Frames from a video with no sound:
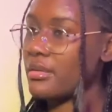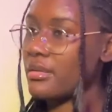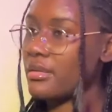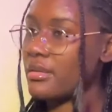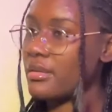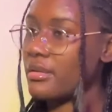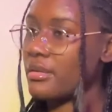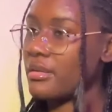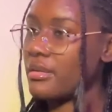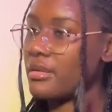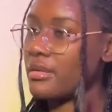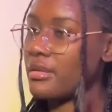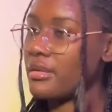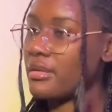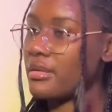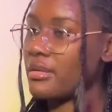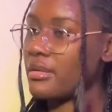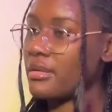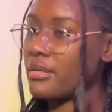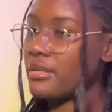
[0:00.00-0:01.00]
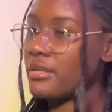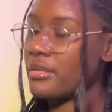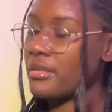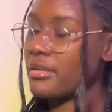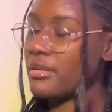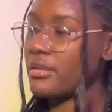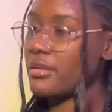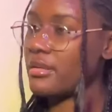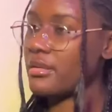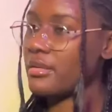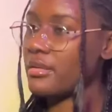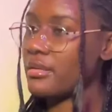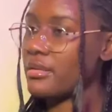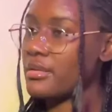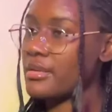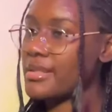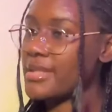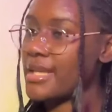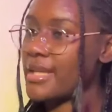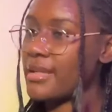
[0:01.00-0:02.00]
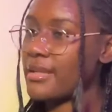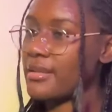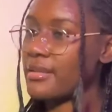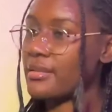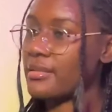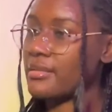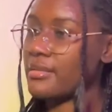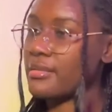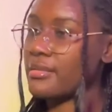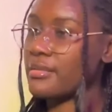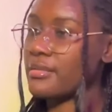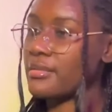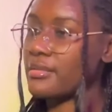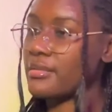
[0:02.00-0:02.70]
(silent)